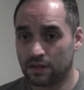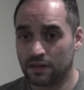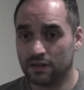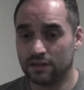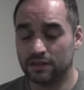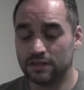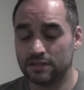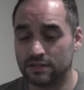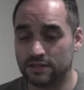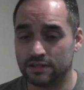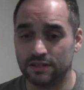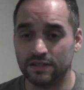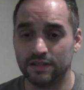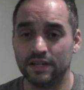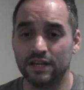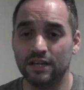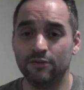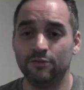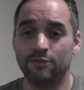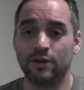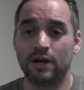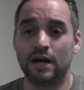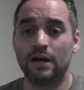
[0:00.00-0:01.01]
Listen,
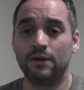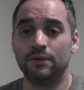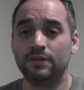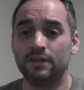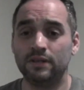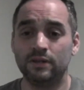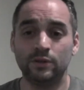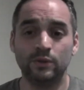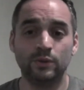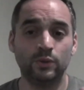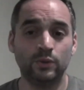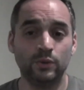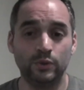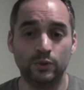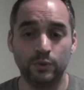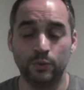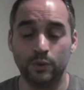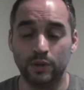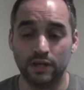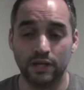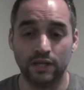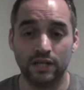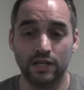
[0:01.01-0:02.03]
if you're out there and you're
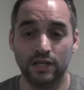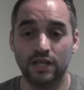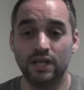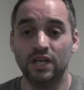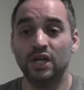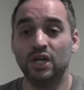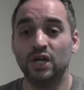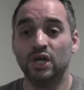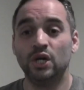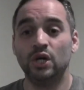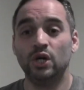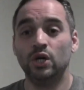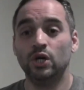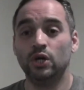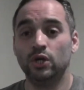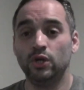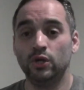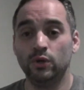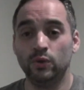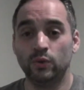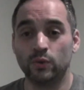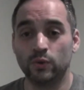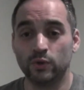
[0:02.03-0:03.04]
doing it,
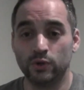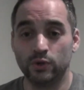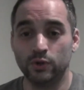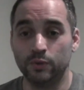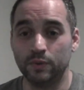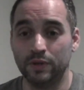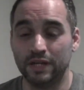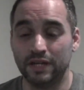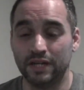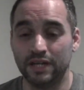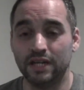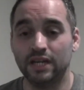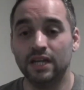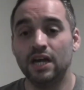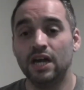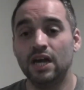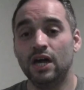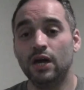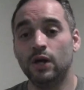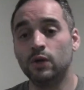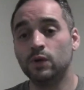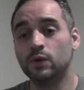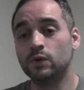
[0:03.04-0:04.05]
and
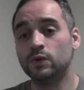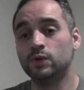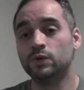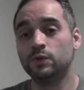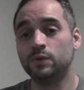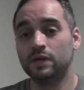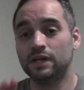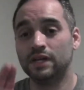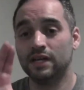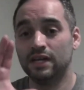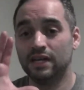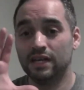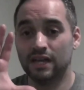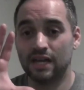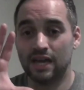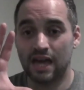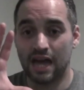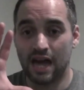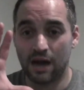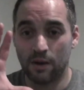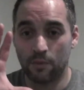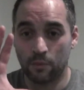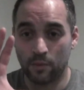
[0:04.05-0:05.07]
you're doing it
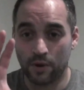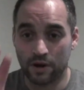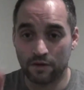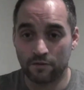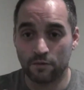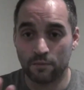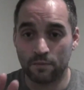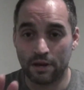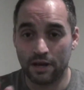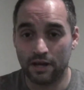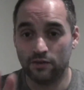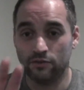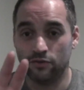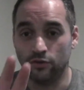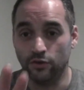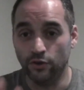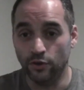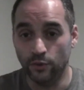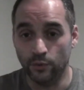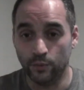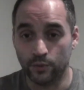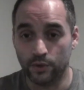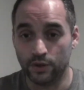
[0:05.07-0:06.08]
at whatever pace
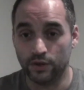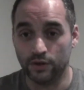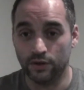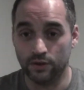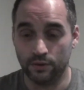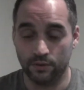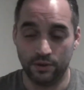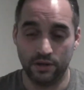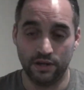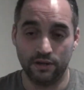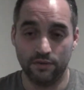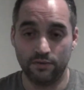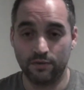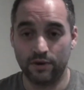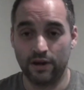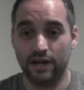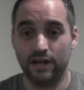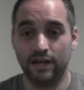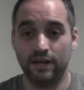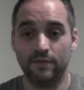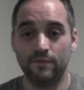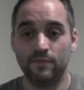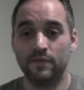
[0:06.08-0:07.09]
you can do it,
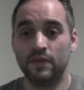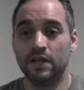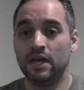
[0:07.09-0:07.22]
right?